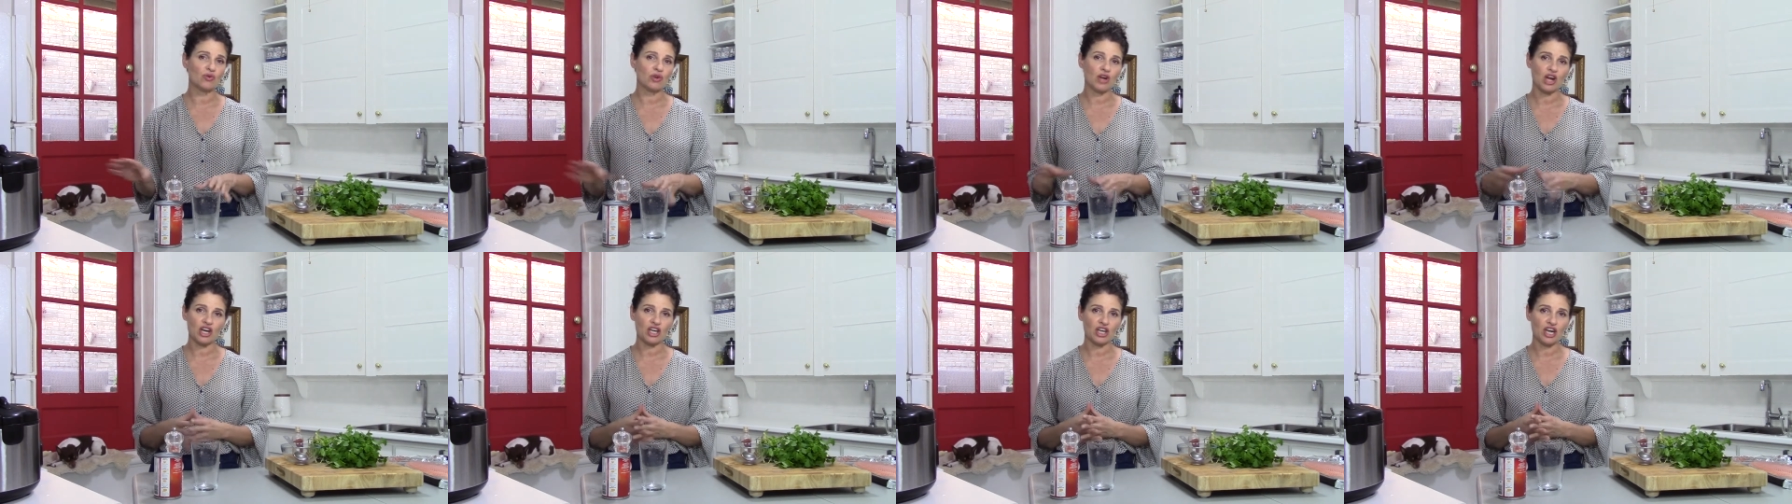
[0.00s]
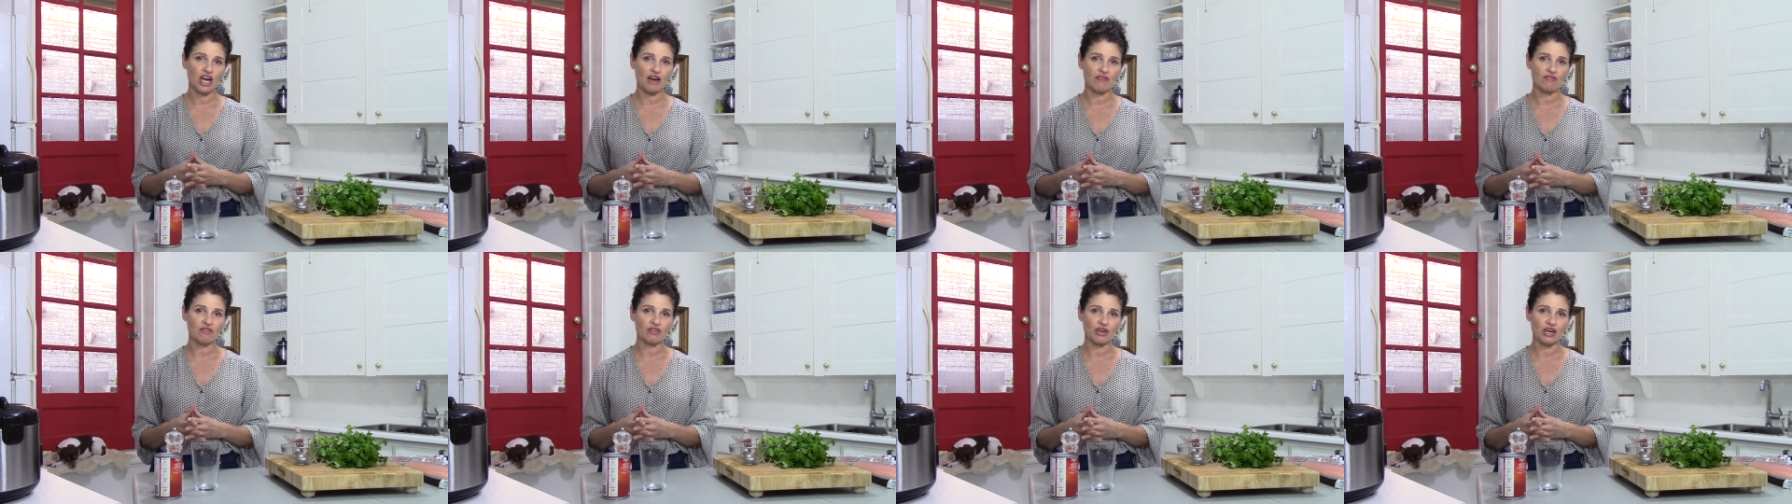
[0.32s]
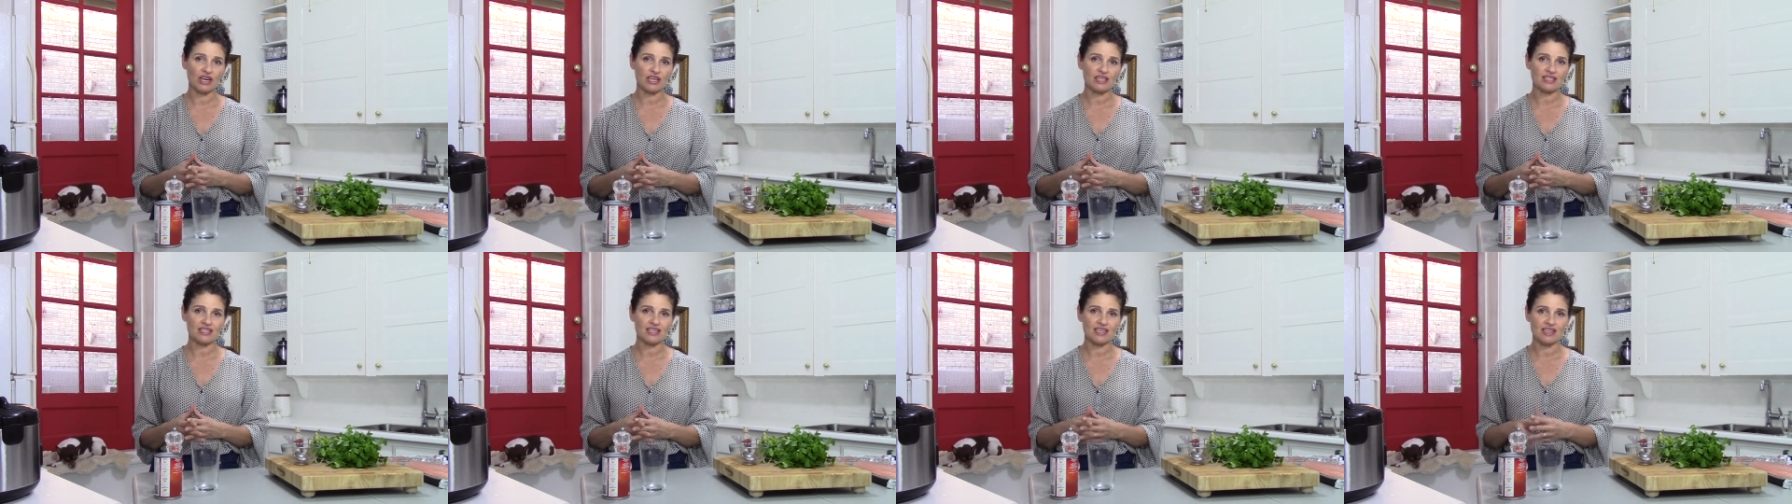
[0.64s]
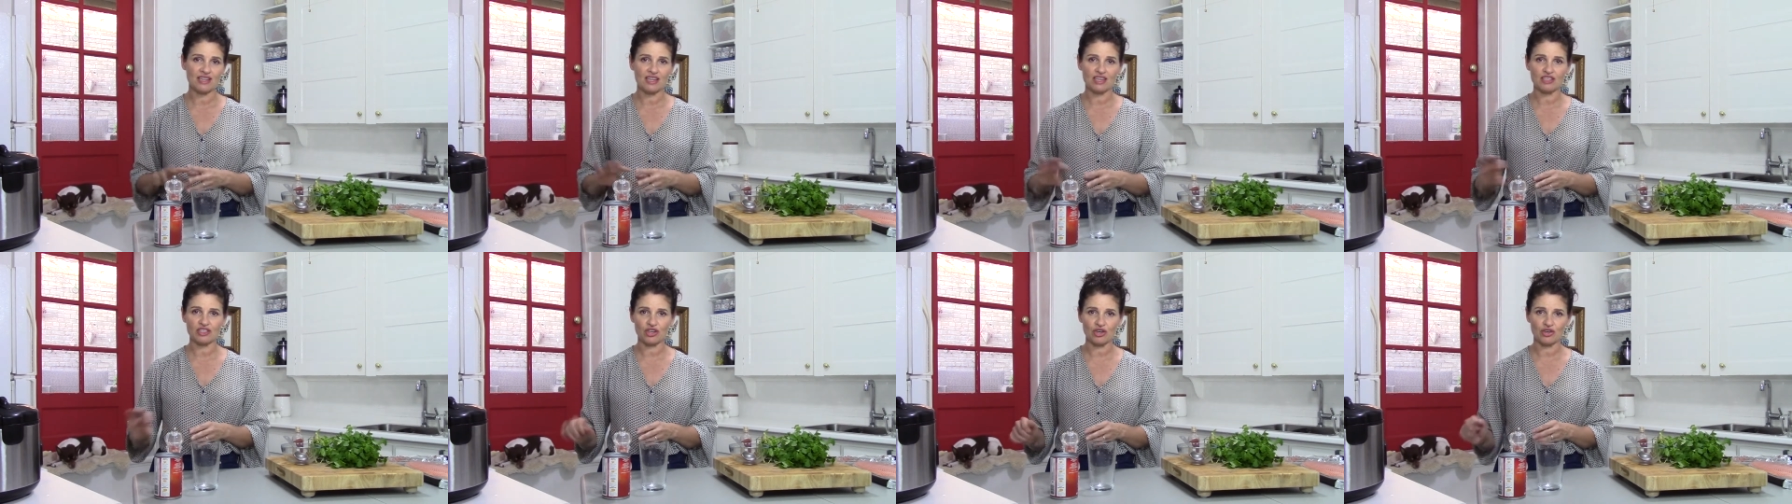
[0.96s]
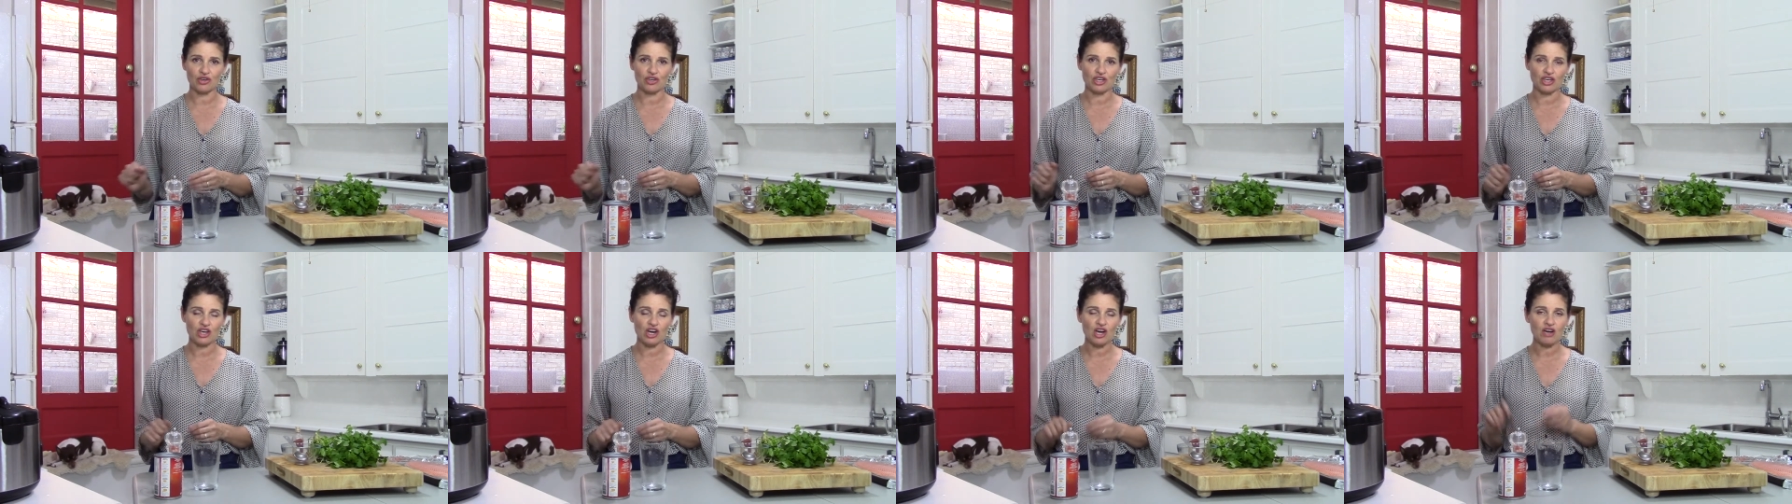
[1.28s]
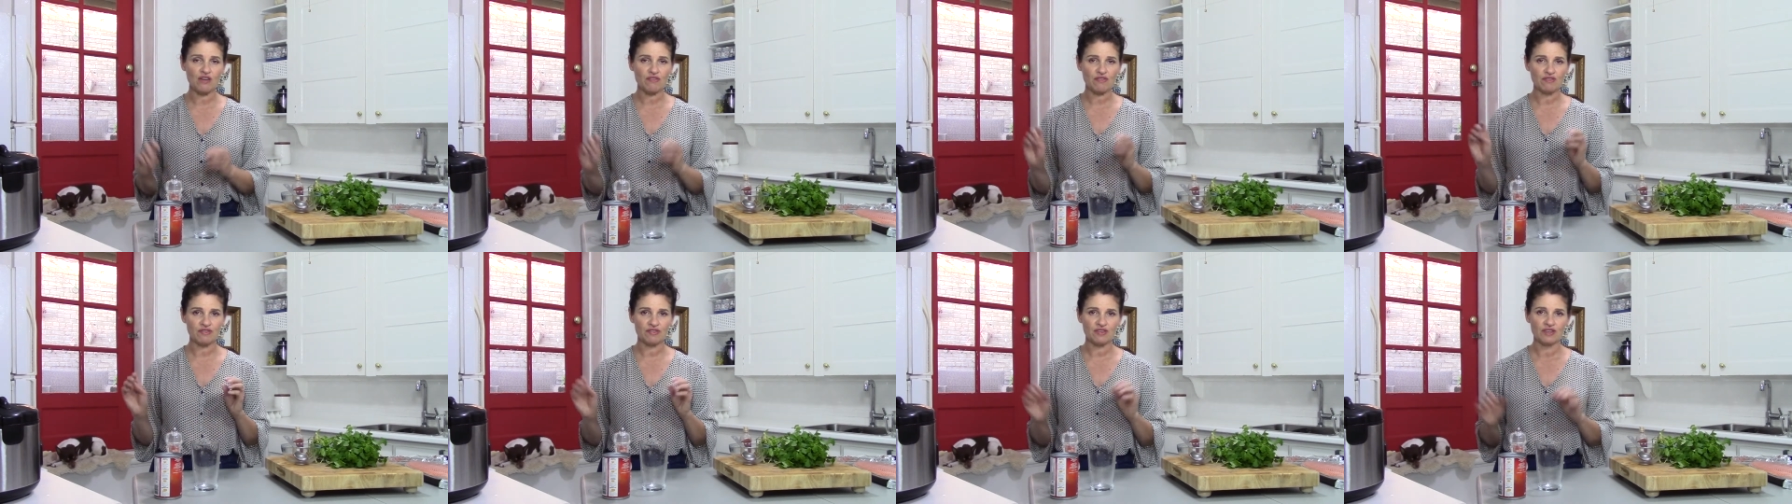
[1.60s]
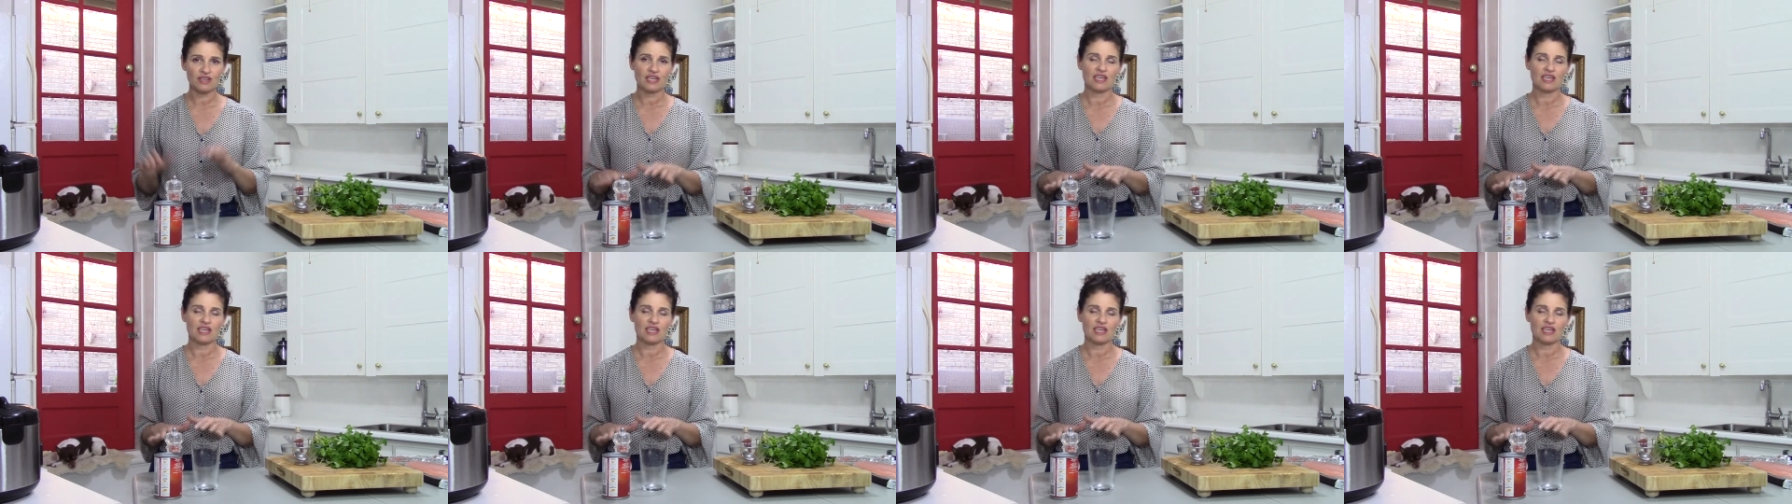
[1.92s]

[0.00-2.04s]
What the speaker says: uncover it, and then turn it off.